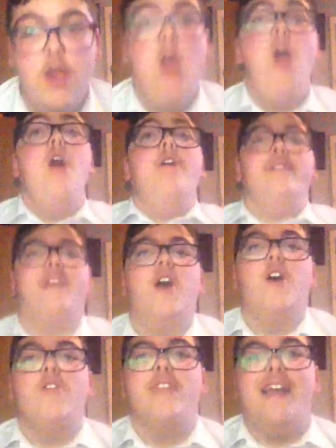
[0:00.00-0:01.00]
You
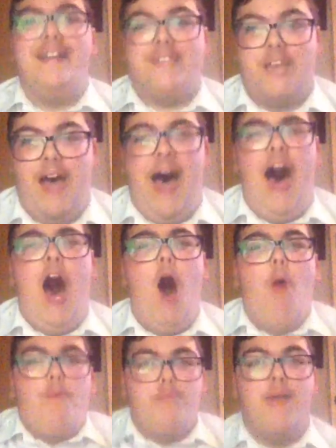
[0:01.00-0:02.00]
need to
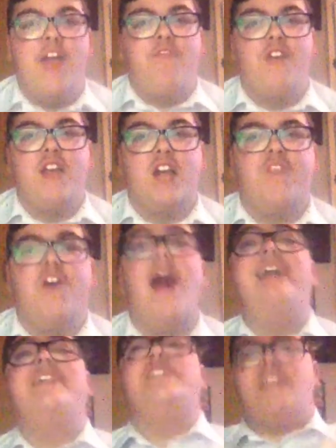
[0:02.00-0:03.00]
help me think
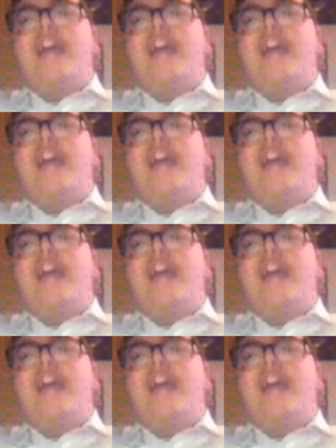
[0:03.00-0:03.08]
of